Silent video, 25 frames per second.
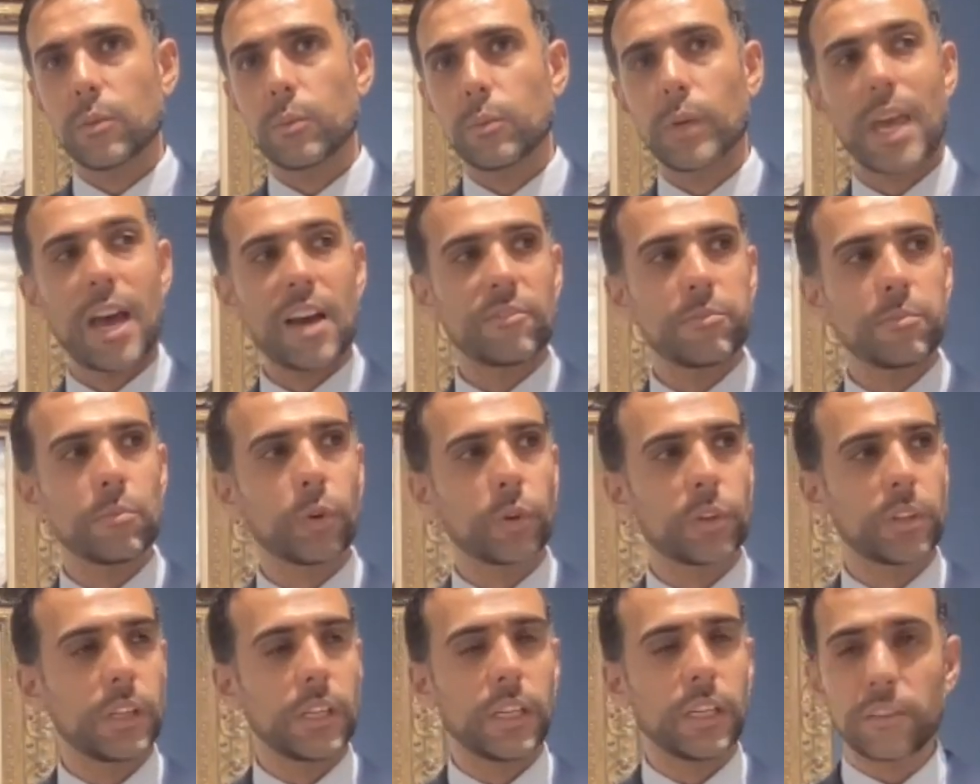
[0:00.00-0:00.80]
We have
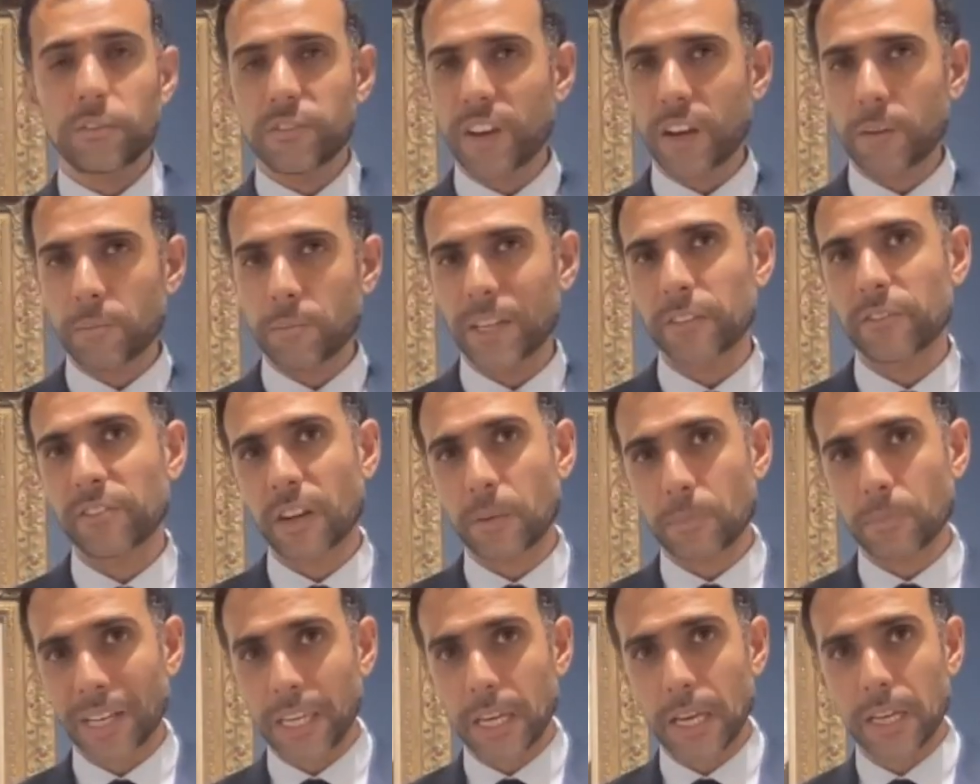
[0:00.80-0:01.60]
Mounir Farman
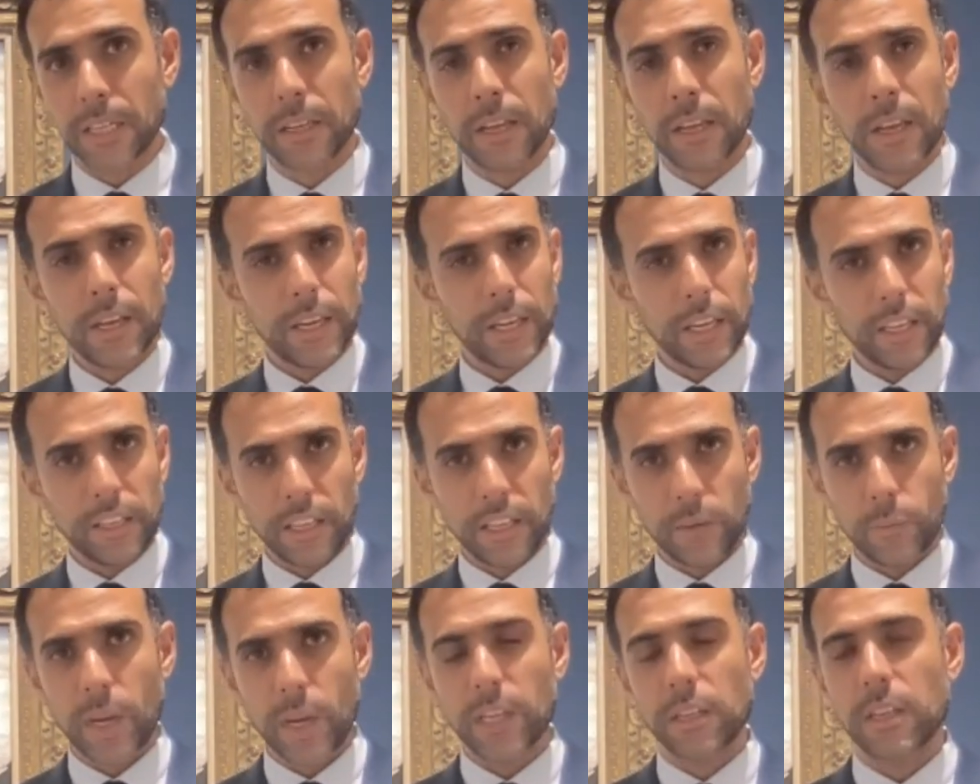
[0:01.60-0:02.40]
Farmayan, an
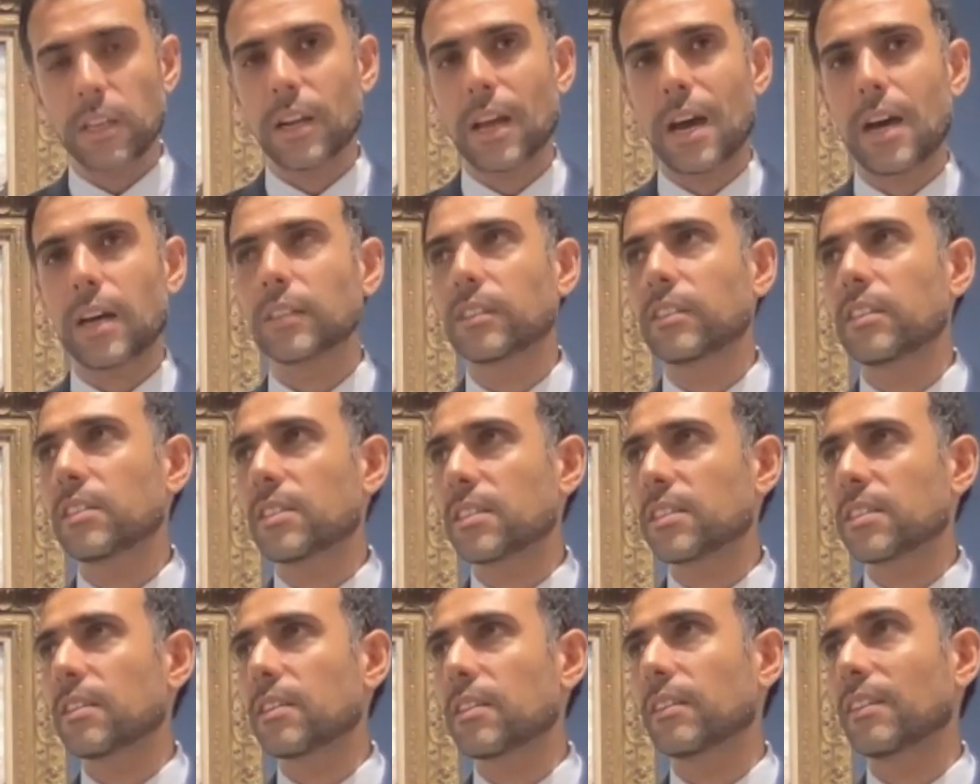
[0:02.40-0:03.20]
Iranian
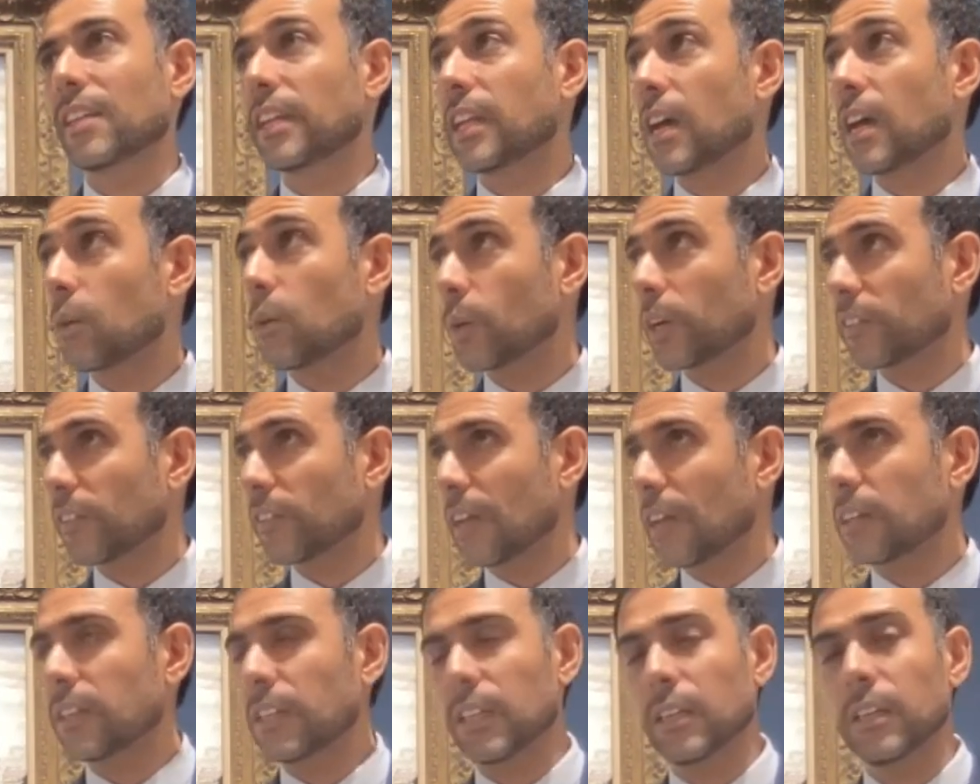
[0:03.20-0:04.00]
artist, then
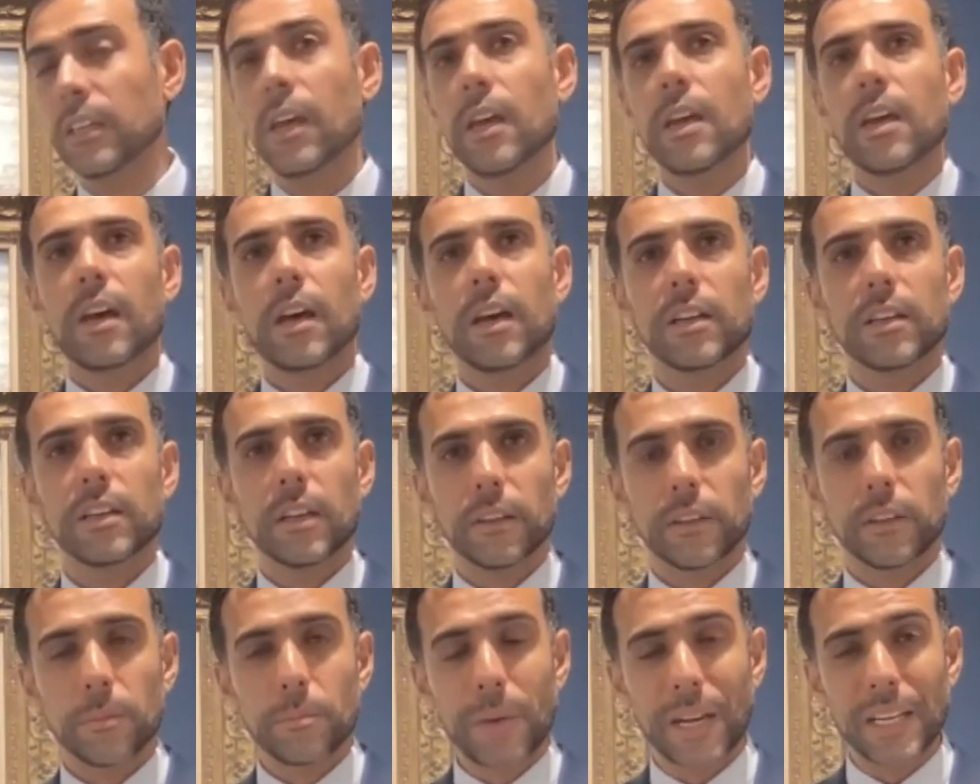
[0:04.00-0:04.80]
Awartani,
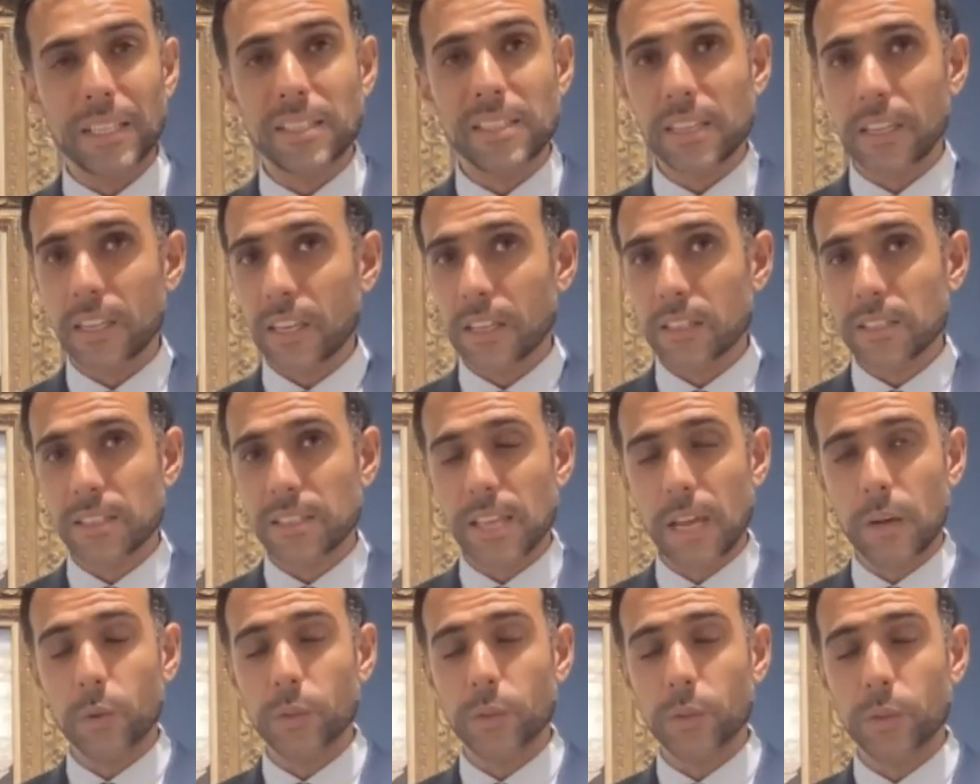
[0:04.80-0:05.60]
a Palestinian
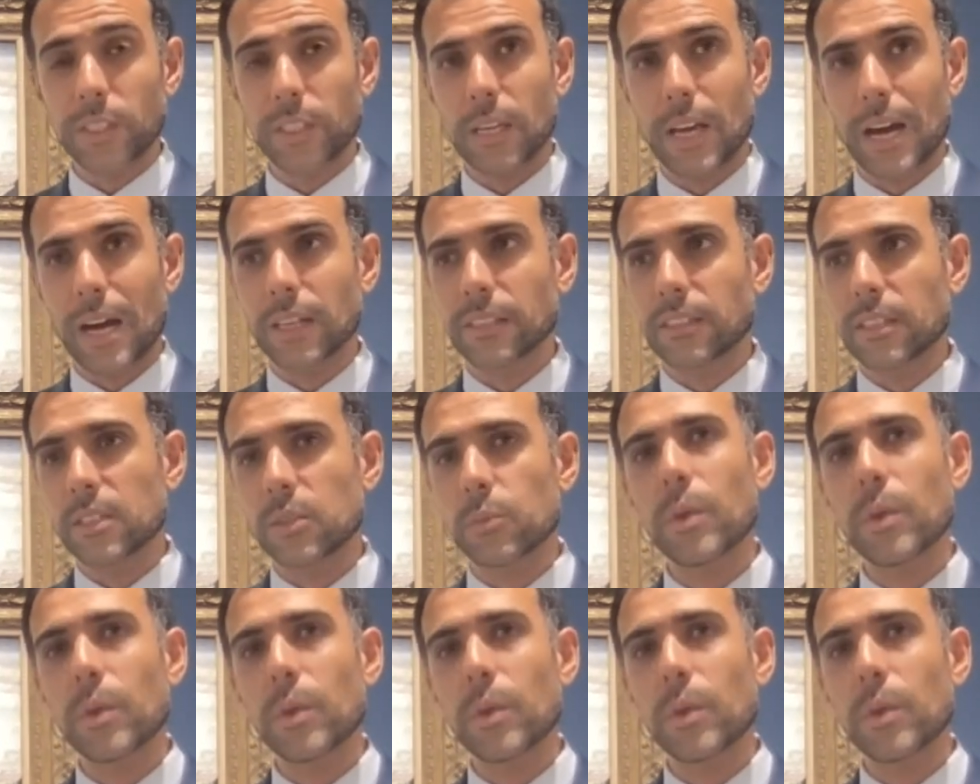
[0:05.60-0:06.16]
Saudi artist.